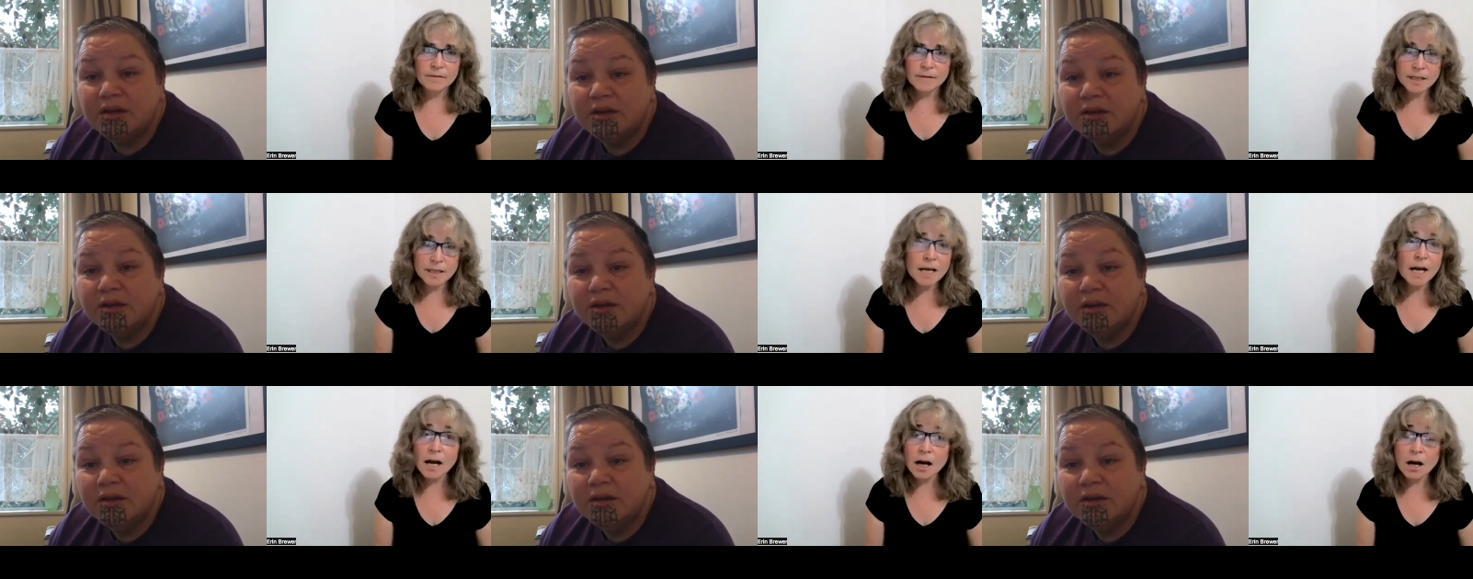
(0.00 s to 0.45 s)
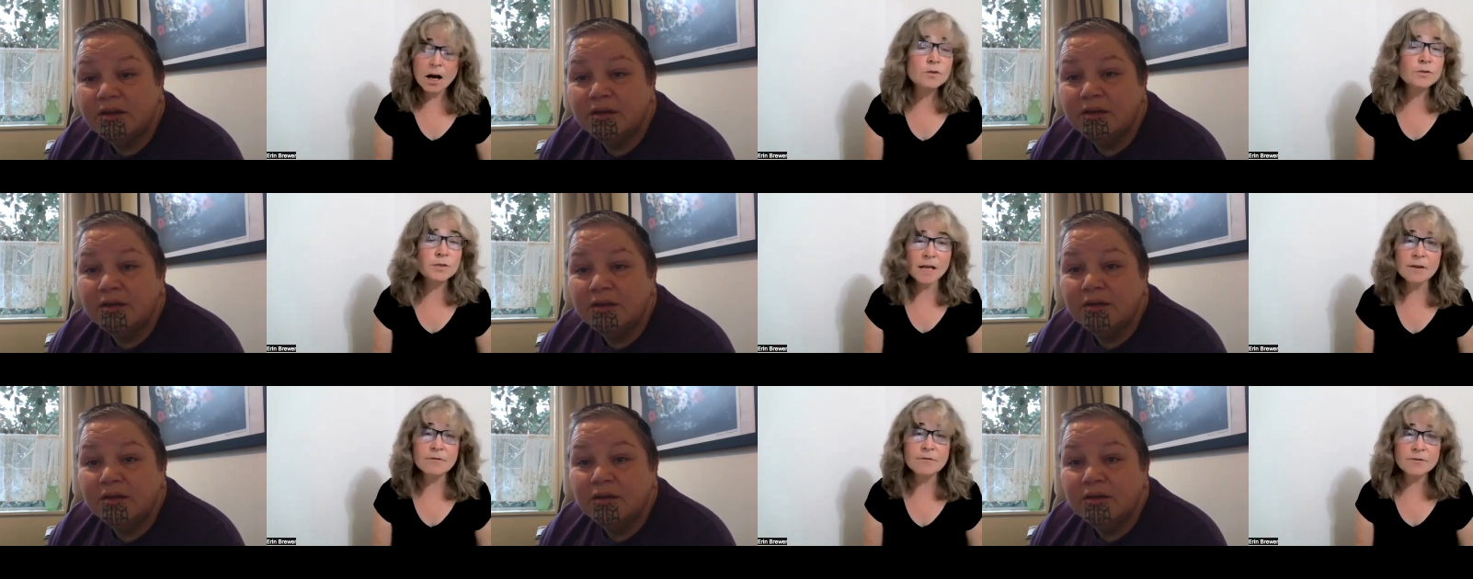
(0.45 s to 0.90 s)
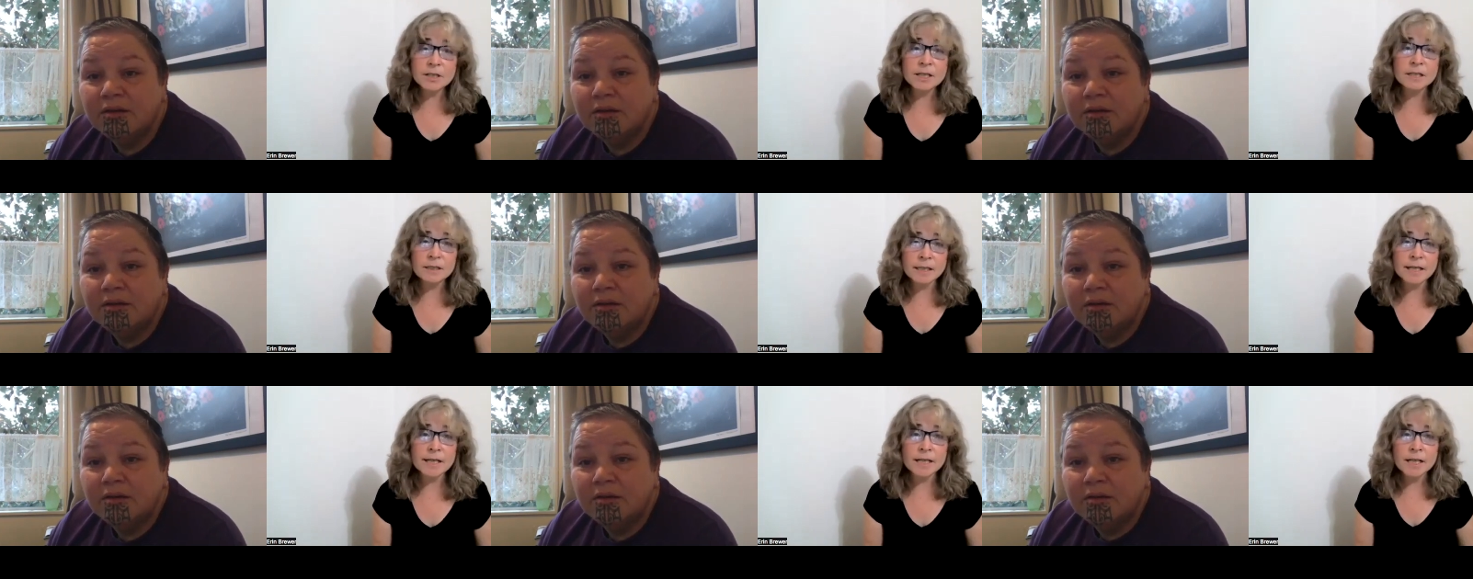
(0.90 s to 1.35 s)
Speaker 1: Yeah. Oh,
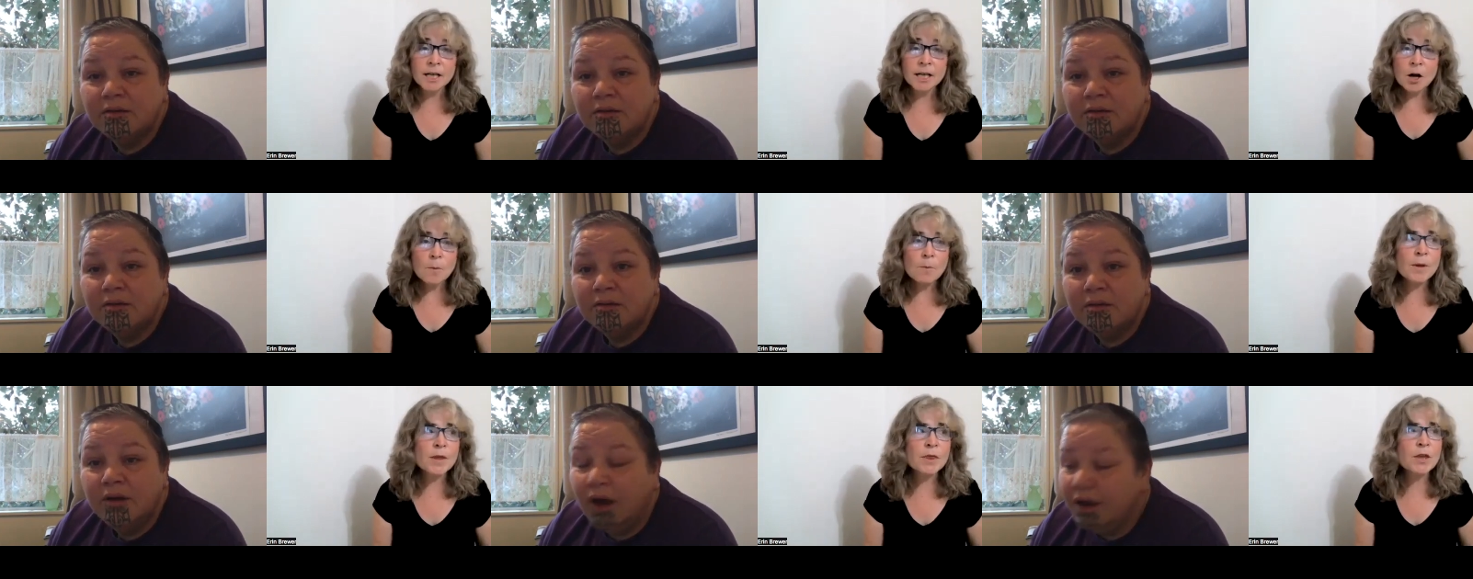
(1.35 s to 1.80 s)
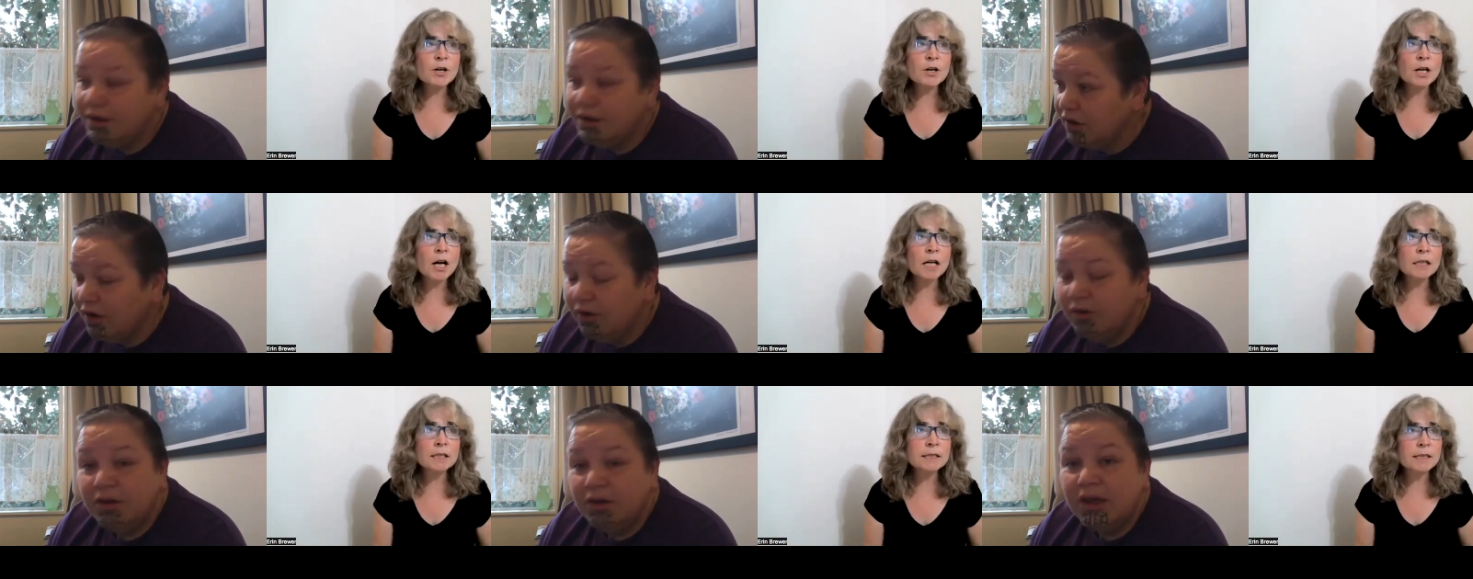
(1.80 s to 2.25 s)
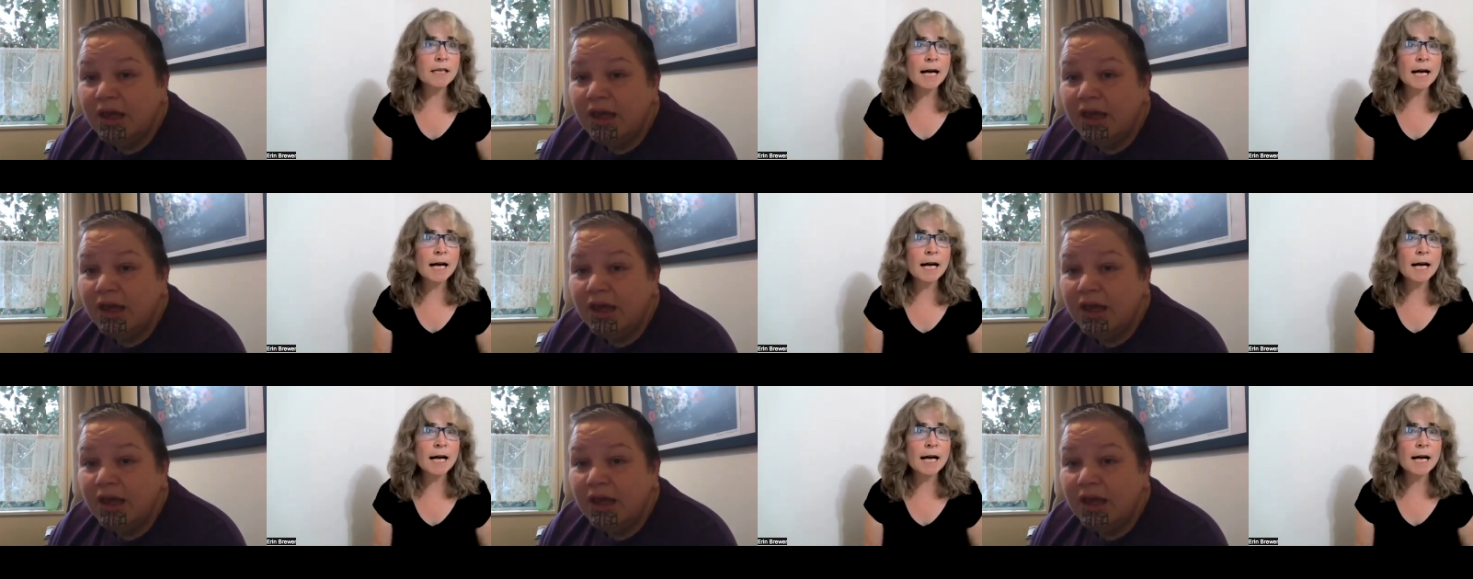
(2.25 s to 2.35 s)
definitely. But I there are, care,